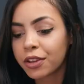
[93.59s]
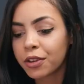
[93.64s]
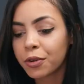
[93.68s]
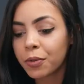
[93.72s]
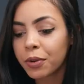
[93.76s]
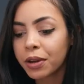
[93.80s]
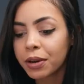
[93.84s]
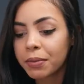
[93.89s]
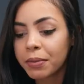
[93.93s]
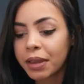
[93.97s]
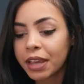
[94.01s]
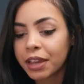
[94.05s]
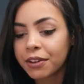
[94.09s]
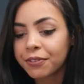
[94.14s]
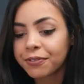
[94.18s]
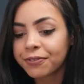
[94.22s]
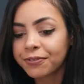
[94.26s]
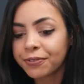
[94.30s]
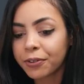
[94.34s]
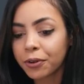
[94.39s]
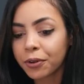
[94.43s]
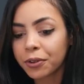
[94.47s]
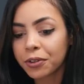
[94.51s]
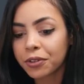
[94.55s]
You want to make it
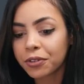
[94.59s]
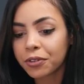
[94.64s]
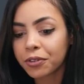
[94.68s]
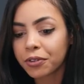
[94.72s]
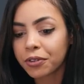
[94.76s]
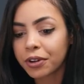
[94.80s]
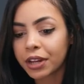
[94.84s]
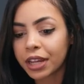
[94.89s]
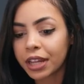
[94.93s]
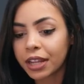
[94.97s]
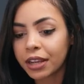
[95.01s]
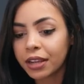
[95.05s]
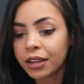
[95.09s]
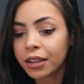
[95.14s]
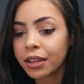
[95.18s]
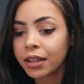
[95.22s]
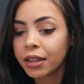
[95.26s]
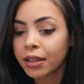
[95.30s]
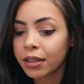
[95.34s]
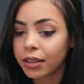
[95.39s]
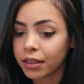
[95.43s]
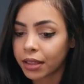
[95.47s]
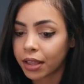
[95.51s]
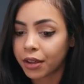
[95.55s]
full screen.
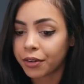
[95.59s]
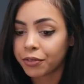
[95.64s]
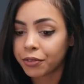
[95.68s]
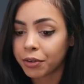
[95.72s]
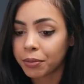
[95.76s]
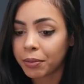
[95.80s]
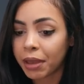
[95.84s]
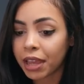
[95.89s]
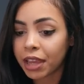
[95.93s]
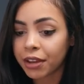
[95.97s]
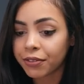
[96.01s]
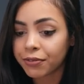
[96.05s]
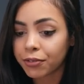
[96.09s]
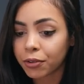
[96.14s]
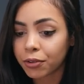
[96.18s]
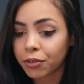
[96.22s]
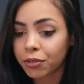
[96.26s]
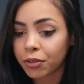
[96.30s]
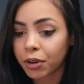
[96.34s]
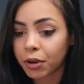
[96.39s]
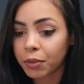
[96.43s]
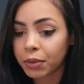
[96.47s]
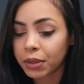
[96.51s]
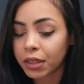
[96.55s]
Now if we make it full
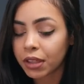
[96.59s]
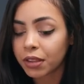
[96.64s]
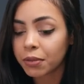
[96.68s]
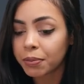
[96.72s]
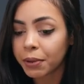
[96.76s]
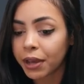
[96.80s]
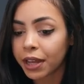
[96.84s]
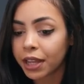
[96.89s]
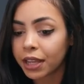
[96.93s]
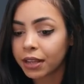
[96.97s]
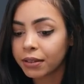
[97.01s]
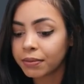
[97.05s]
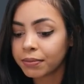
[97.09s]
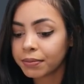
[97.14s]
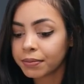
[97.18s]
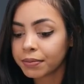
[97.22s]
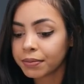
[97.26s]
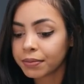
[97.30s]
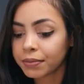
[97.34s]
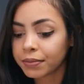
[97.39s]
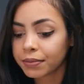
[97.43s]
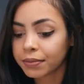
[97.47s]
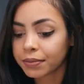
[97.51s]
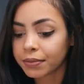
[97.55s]
screen with this button,
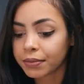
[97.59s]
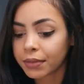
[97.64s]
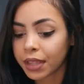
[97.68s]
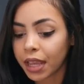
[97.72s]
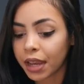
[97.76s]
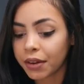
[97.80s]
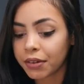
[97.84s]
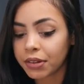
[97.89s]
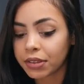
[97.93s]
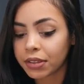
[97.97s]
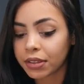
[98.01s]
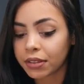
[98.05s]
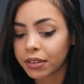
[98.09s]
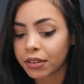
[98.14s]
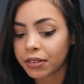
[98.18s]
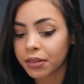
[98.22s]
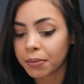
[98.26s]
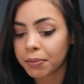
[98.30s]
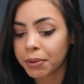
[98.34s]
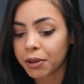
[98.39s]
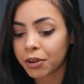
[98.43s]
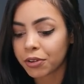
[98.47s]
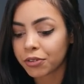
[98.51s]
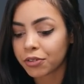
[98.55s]
everything
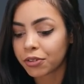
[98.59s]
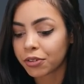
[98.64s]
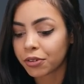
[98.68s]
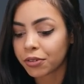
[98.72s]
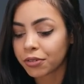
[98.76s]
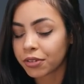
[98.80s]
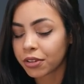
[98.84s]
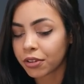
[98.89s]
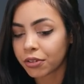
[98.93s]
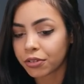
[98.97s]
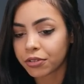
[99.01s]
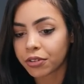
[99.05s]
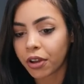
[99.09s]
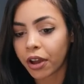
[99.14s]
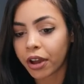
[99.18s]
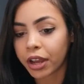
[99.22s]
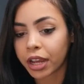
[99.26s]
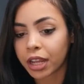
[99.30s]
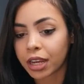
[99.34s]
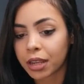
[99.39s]
disappears. You don't see your dock